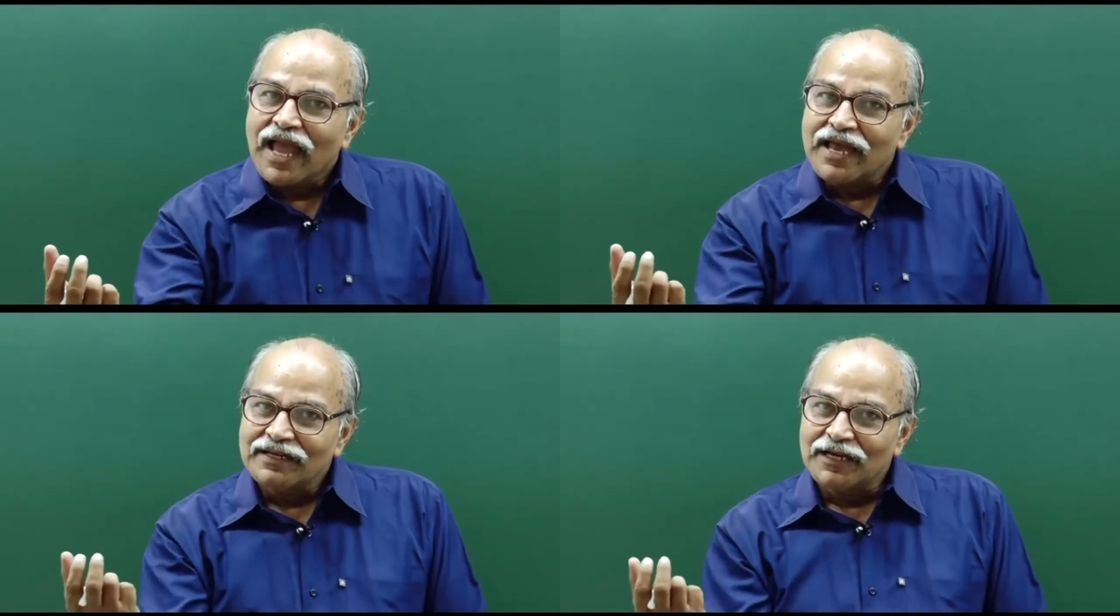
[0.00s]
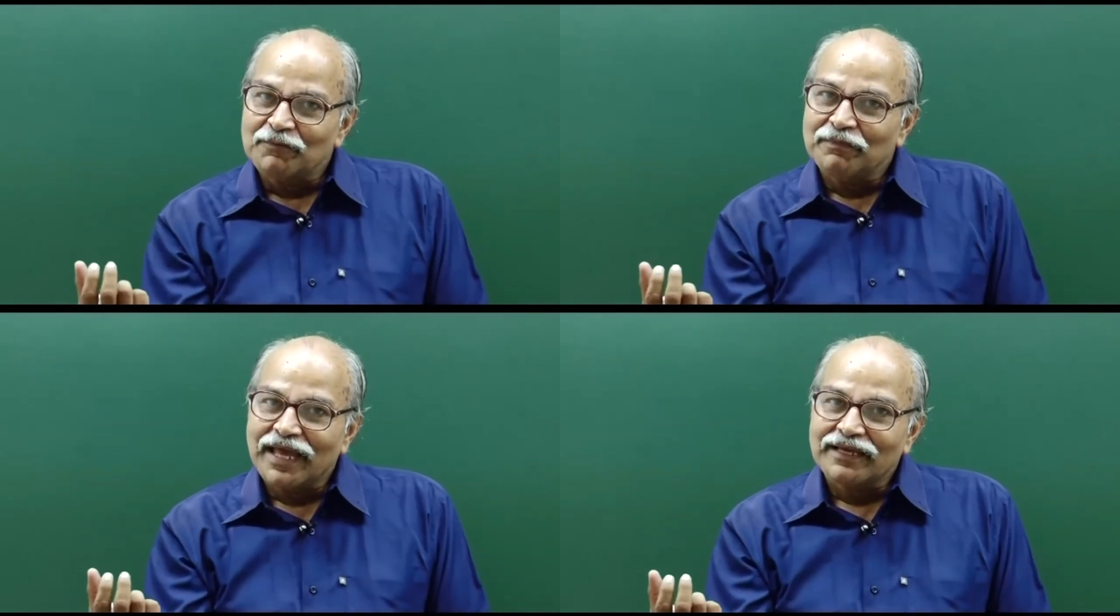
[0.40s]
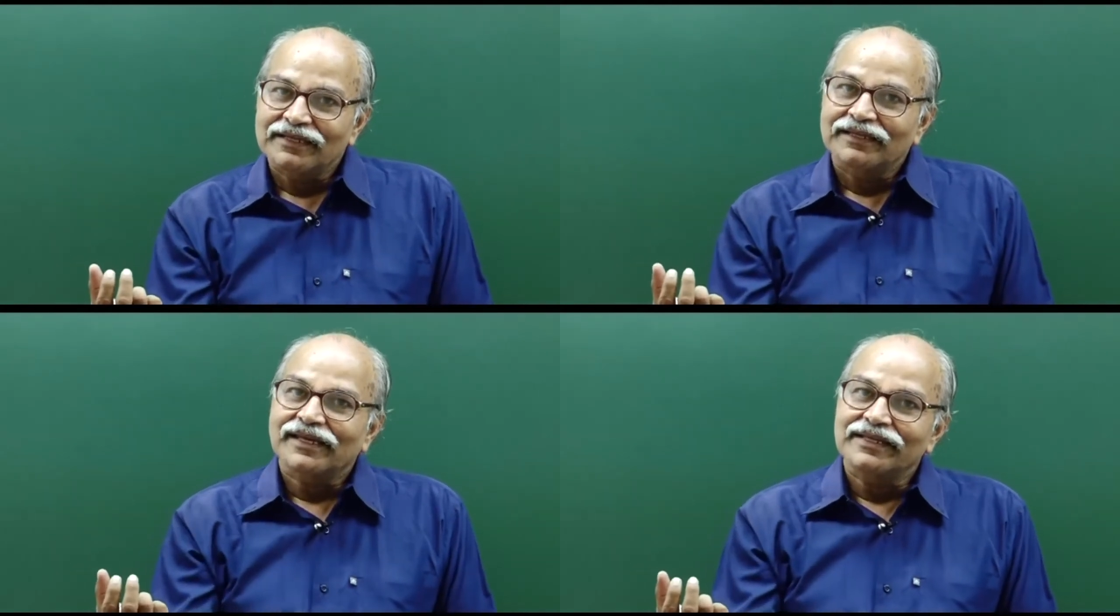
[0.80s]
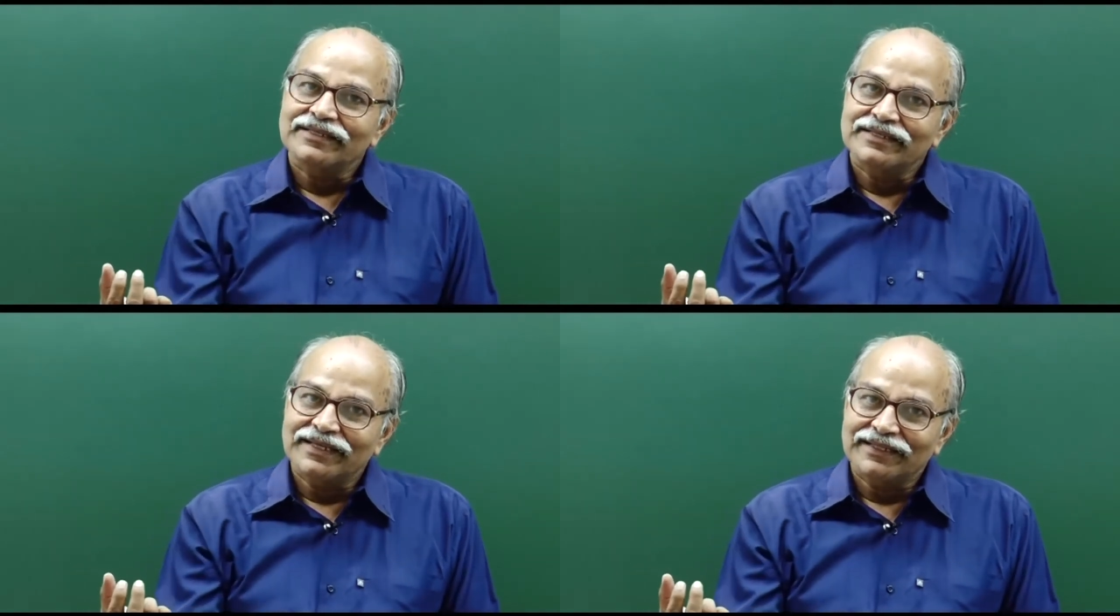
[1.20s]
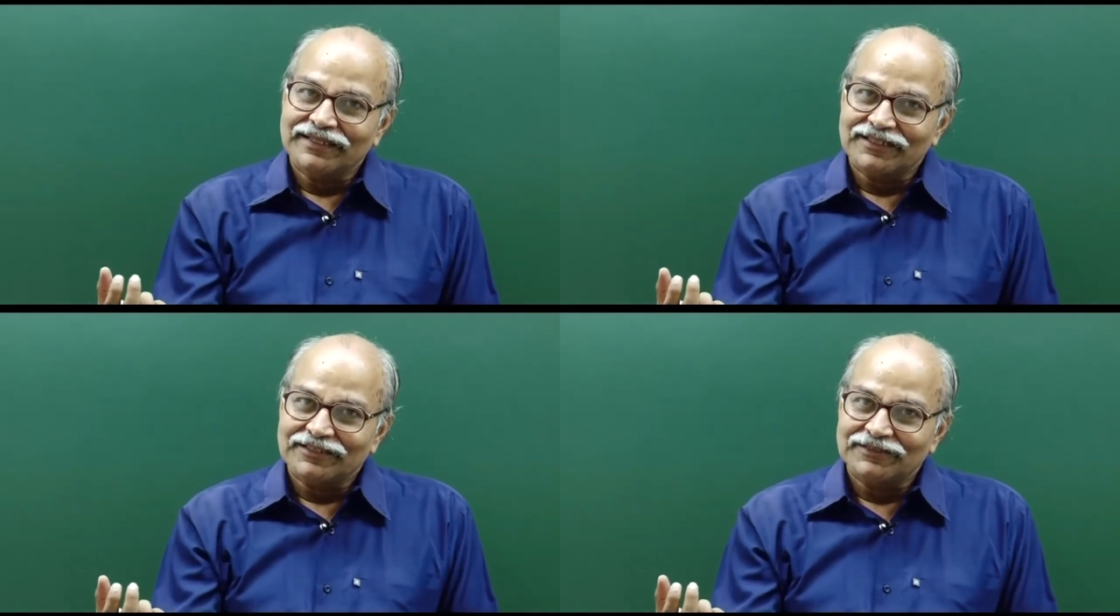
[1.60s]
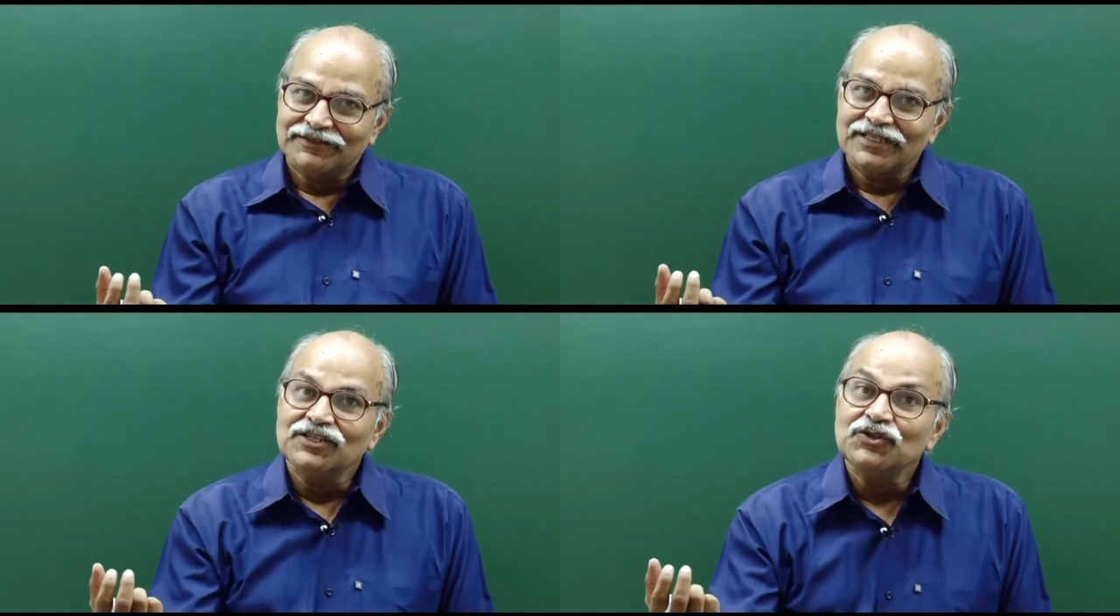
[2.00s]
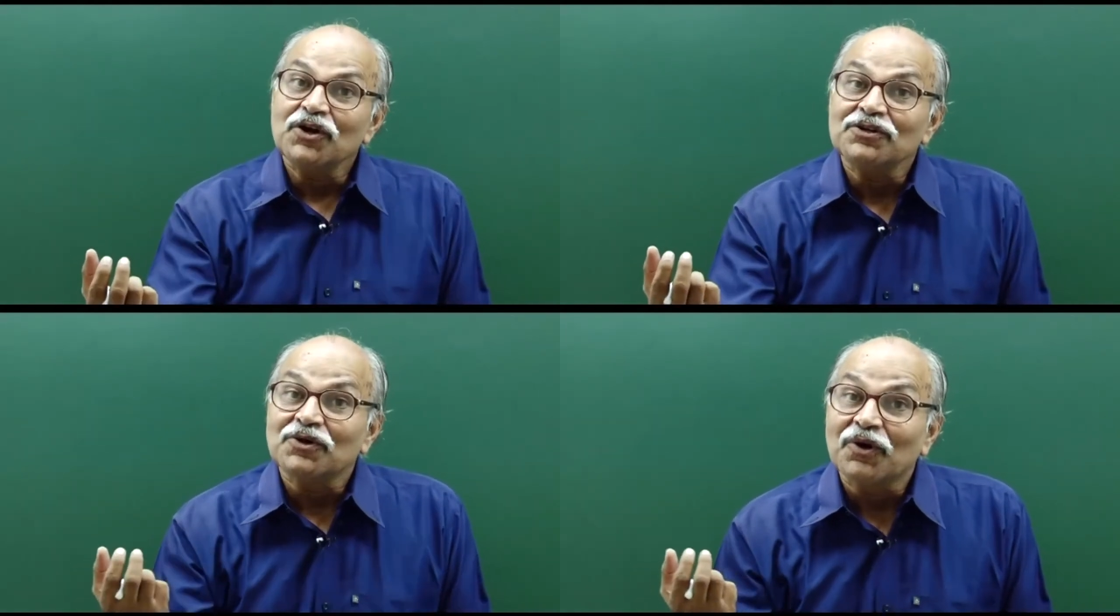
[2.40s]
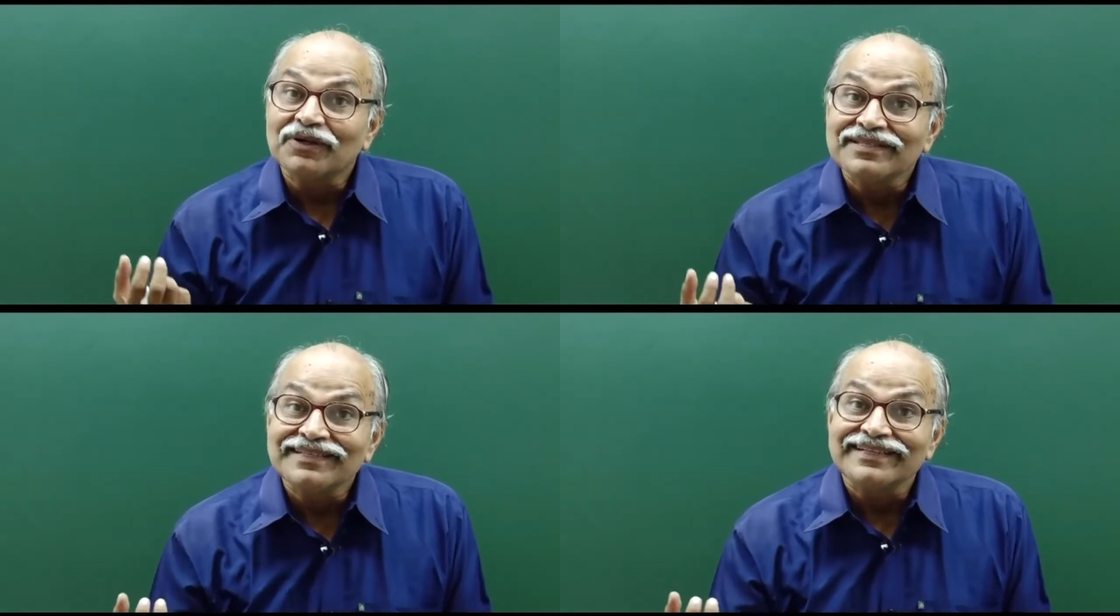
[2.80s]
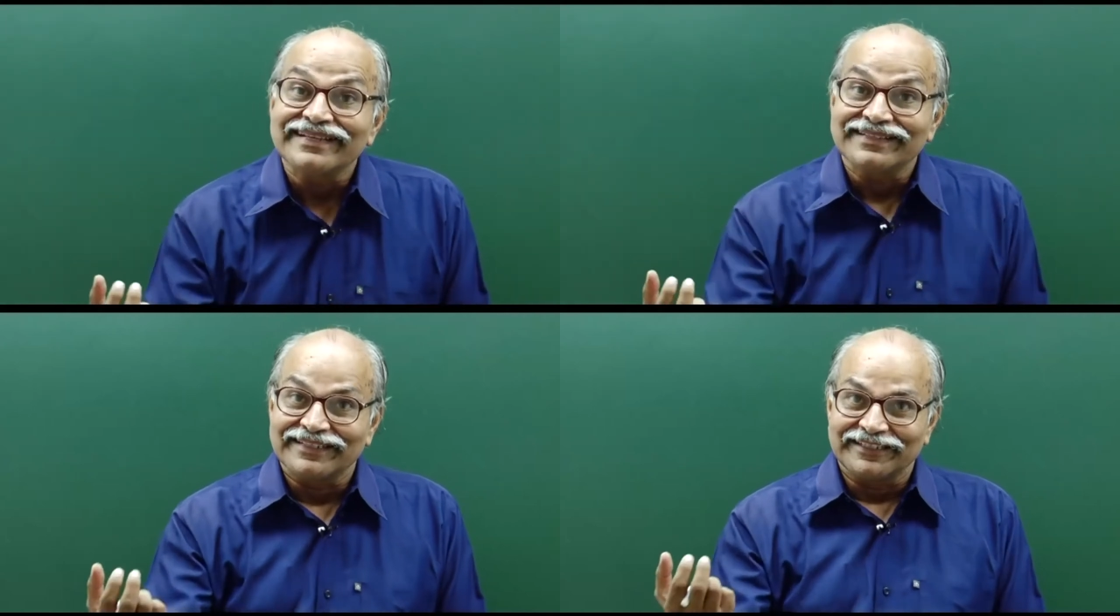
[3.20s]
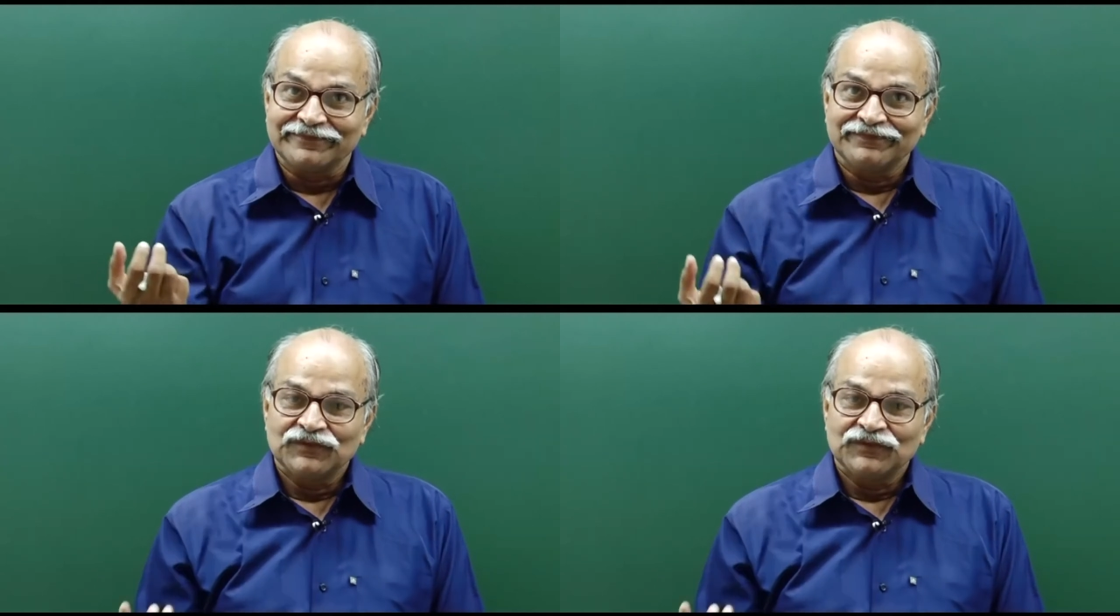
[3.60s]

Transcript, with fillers: and come back and stay there. It's not oscillating.